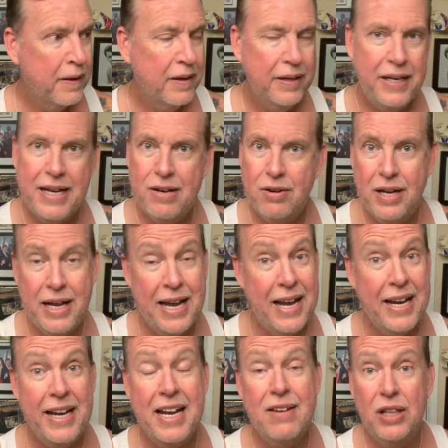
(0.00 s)
Now,
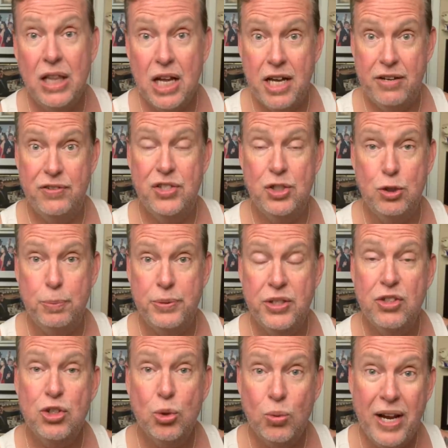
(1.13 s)
I have a lot of soaps.
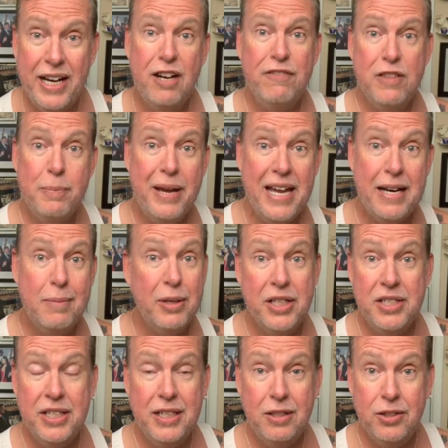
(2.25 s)
So right off the bat, I'm gonna
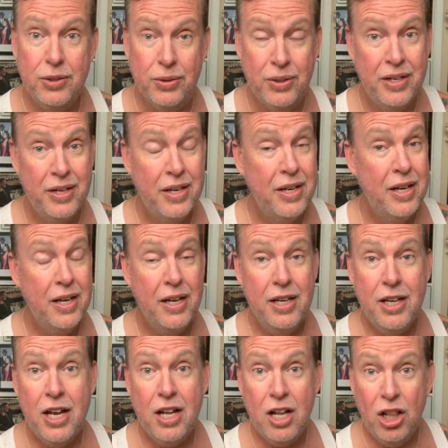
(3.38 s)
tell you,
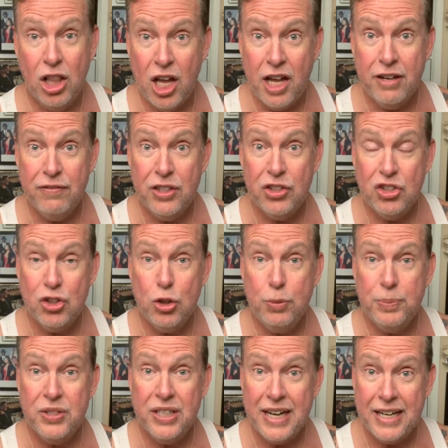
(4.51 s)
a lot of the
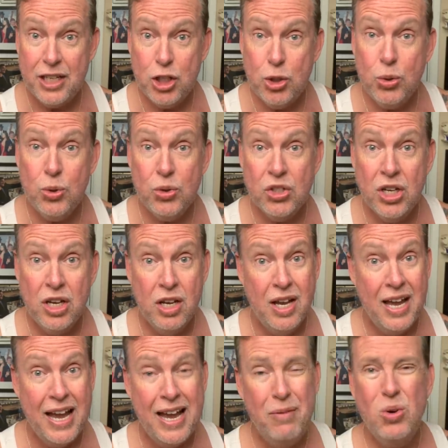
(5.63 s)
soaps that I use,
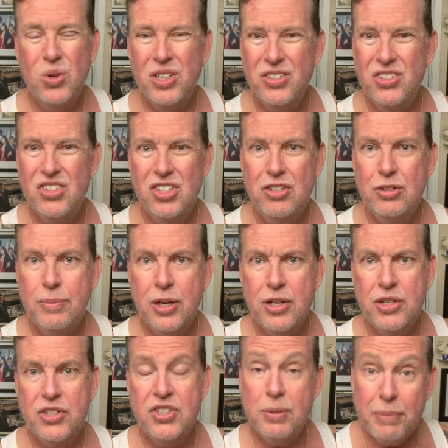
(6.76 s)
I won't consider them
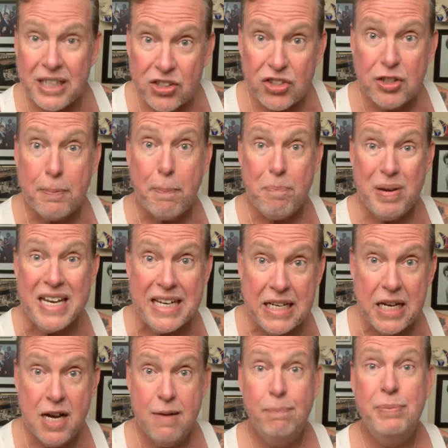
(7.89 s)
artisan because they're big
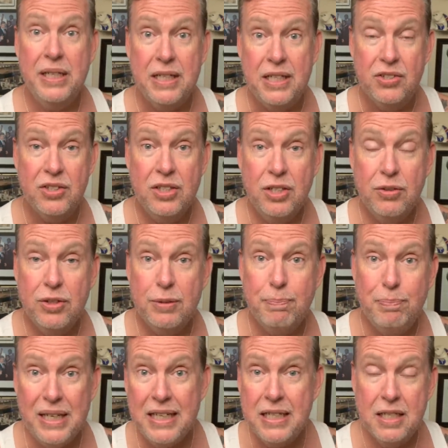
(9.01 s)
companies. You know, they're
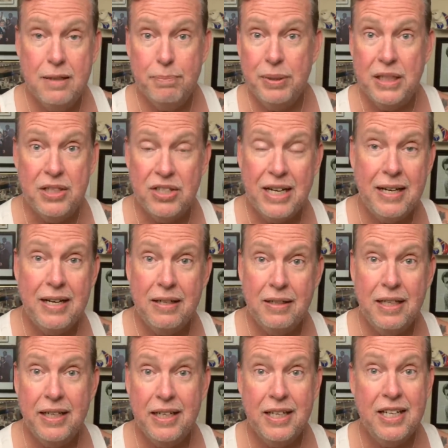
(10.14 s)
big companies I,
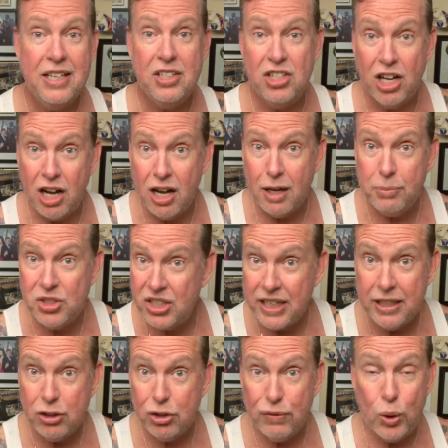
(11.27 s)
like uh, Taubes,
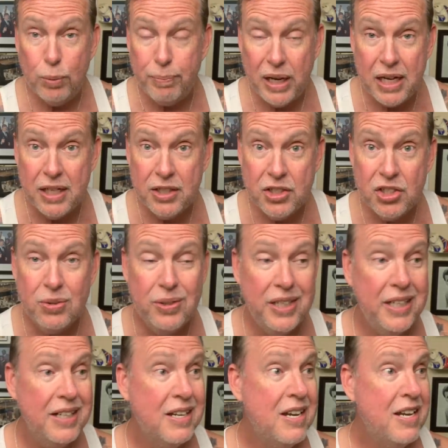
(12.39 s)
Taylor Will Bond
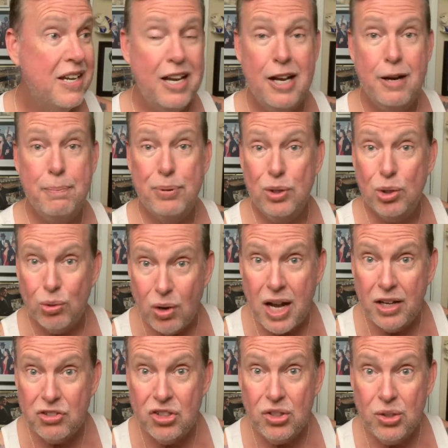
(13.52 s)
Street, uh, Pro
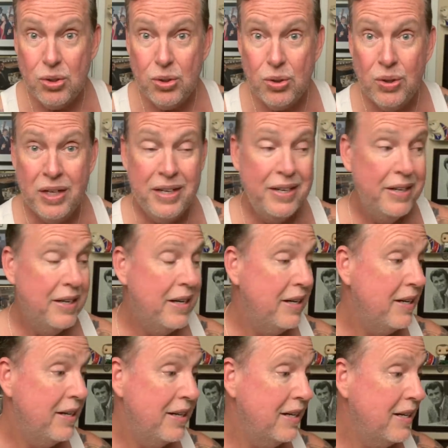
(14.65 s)
Rosso, uh,
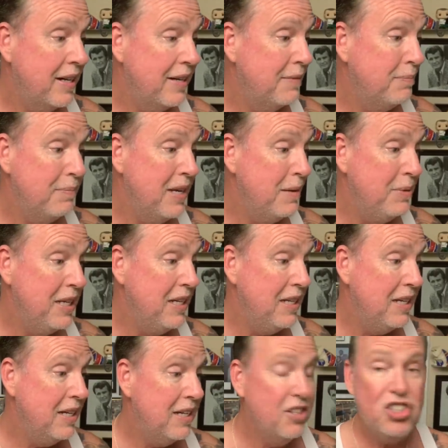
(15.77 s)
uh,
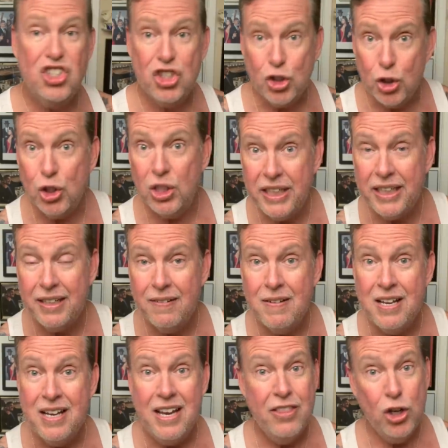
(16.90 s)
maybe uh, Sterling.
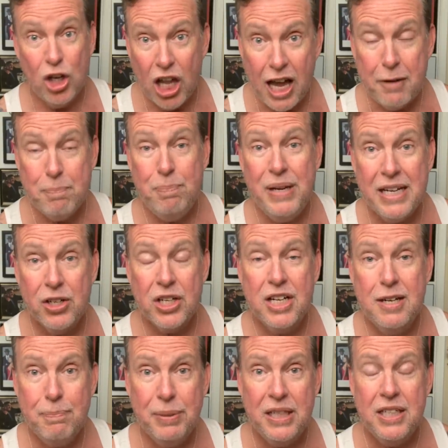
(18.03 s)
They're a lot bigger
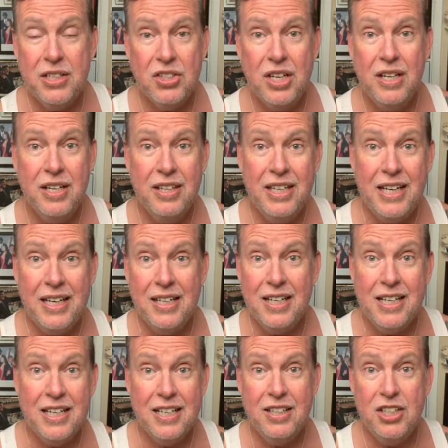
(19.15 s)
companies than
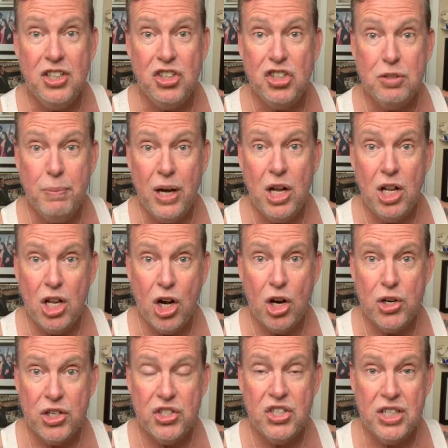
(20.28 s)
uh, these small
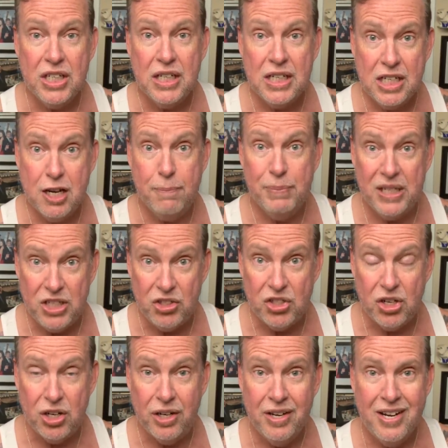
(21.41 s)
artisan companies
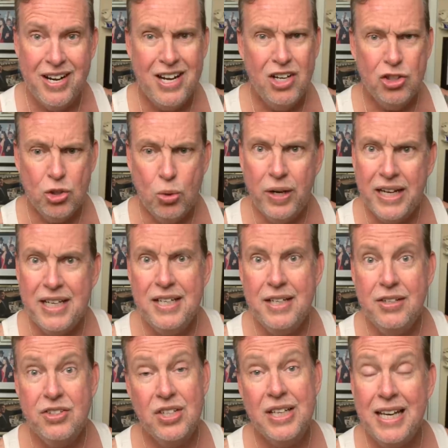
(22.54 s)
are. So what I did
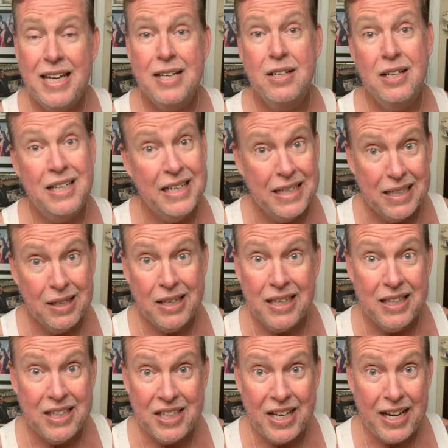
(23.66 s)
is, again, like uh,
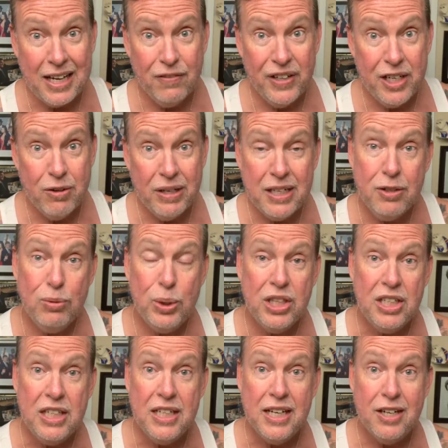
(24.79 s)
the tag video I did with
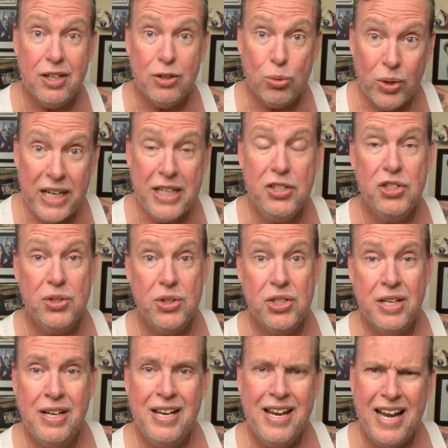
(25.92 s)
the uh,
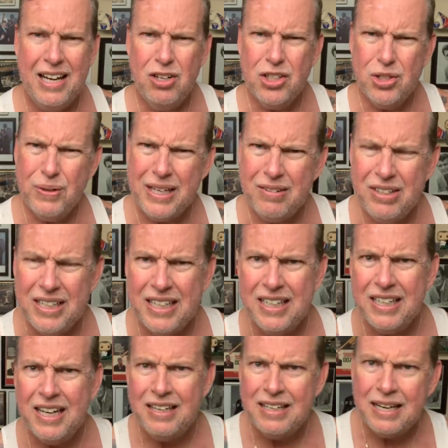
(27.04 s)
razors, I looked around and I,
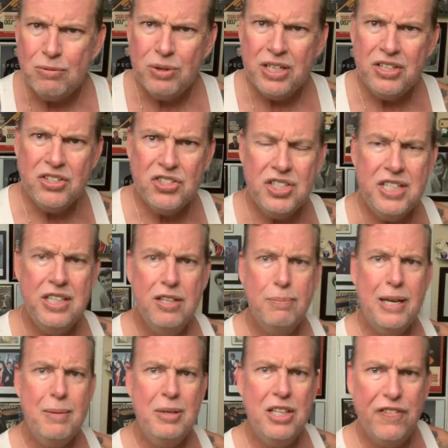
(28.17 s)
I, I wanted to see the
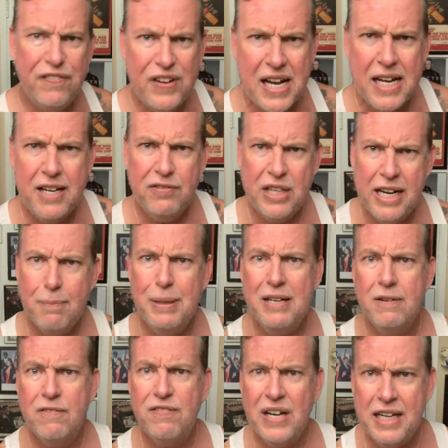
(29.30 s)
maybe the five that I've
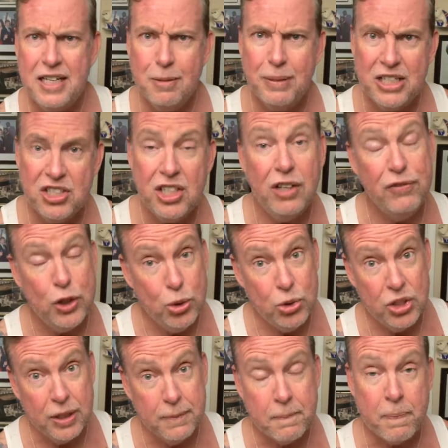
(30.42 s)
been finding myself
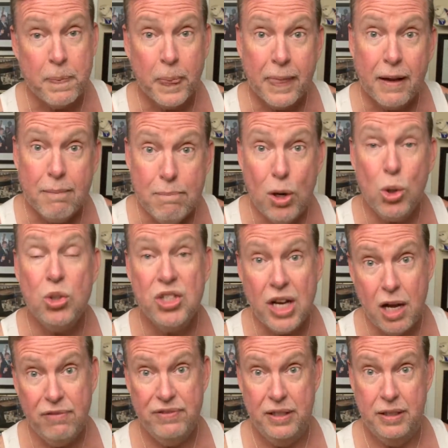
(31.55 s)
using most
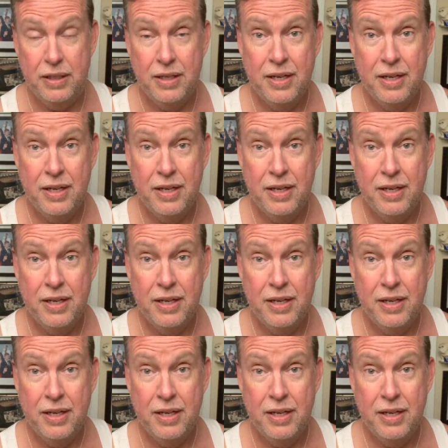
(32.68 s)
often.